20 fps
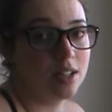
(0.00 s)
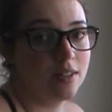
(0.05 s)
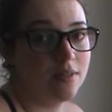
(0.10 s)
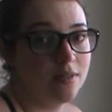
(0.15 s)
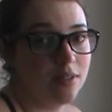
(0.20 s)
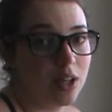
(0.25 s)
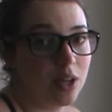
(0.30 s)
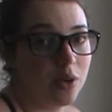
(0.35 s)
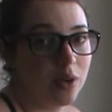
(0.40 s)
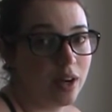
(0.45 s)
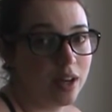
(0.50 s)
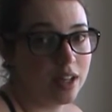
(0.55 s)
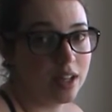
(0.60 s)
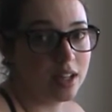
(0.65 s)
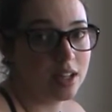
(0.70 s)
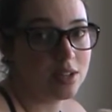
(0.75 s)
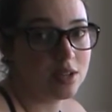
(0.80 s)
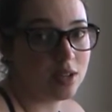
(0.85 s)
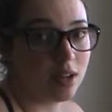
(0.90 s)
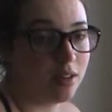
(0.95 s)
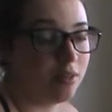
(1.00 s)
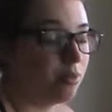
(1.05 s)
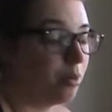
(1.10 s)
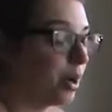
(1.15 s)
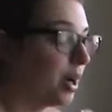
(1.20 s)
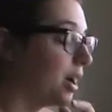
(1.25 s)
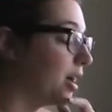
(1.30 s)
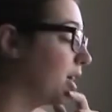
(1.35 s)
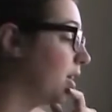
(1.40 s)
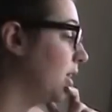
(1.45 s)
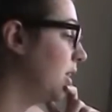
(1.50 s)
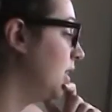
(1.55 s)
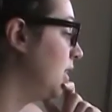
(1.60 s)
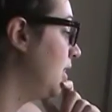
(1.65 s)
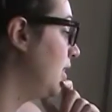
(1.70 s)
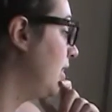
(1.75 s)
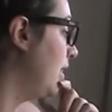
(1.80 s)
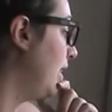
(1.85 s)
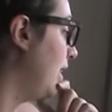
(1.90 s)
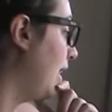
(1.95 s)
video editing software.
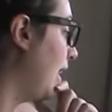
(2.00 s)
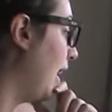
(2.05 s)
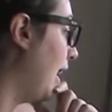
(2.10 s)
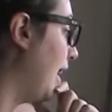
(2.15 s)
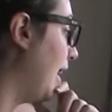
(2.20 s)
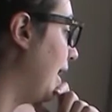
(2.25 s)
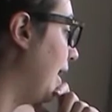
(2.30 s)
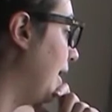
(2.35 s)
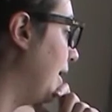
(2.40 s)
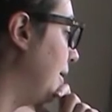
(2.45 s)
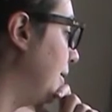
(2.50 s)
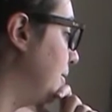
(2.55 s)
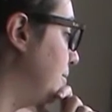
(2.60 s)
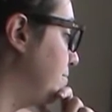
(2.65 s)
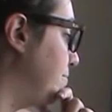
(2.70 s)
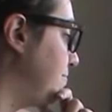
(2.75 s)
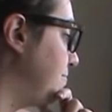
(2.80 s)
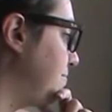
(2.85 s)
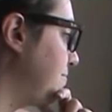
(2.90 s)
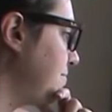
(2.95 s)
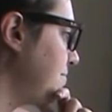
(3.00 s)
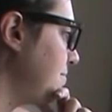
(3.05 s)
And